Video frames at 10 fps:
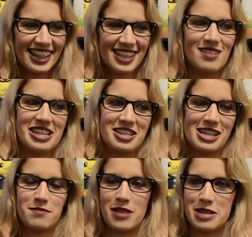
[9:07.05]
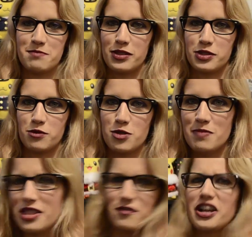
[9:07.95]
Imagine you coming out your mother's room,
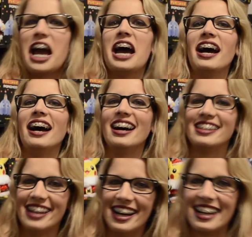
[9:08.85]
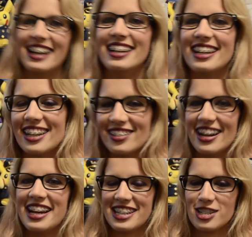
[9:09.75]
motherfucker! Like,
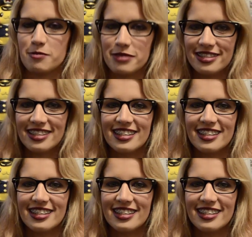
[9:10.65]
right, chopping it.